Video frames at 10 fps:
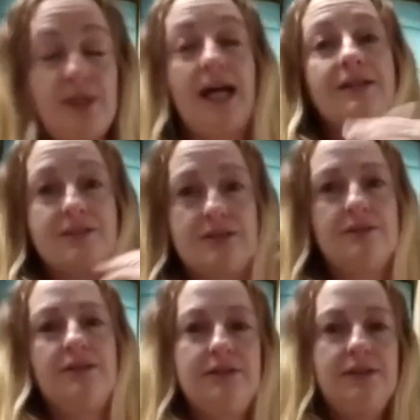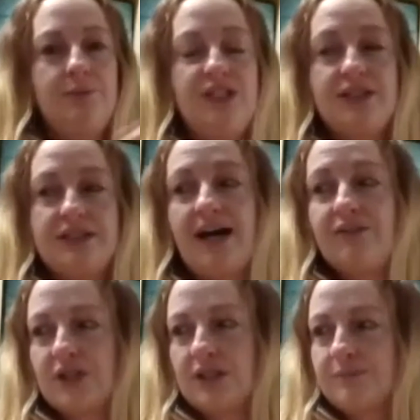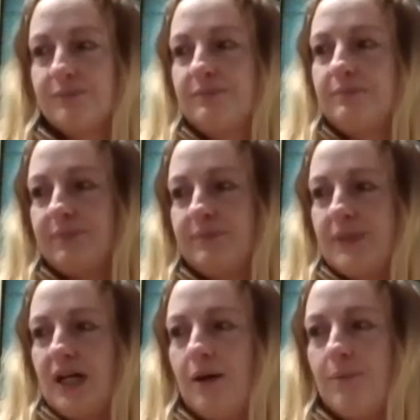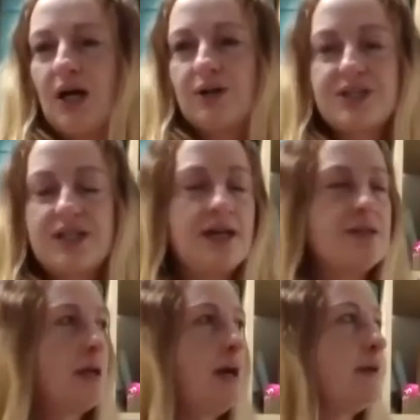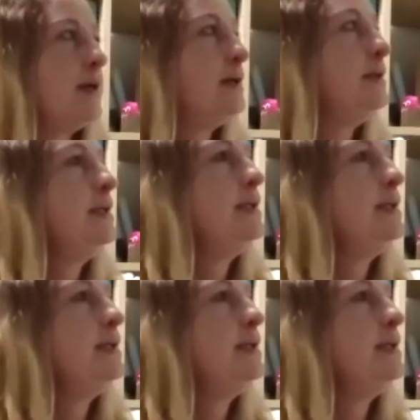we did have our party get together,